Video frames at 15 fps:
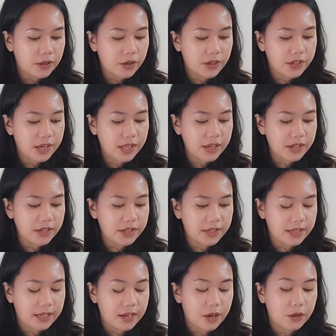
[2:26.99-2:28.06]
Your
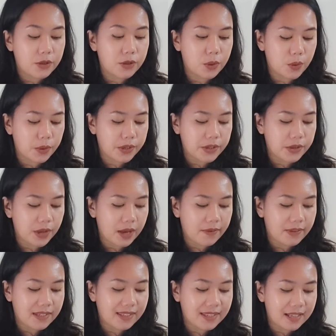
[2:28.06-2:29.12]
challenges here, Taurus, you
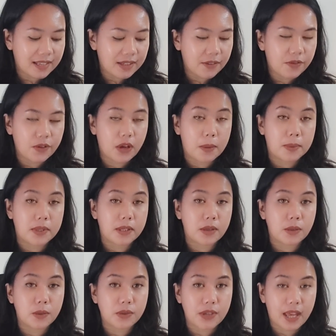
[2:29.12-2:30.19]
have the Six of Cups
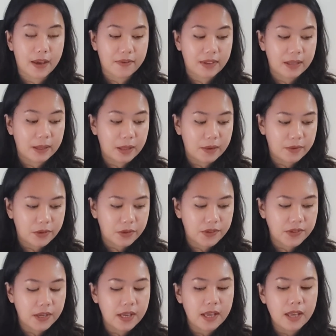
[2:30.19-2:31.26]
and you also have the
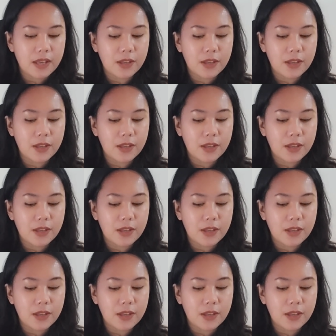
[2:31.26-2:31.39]
Lovers.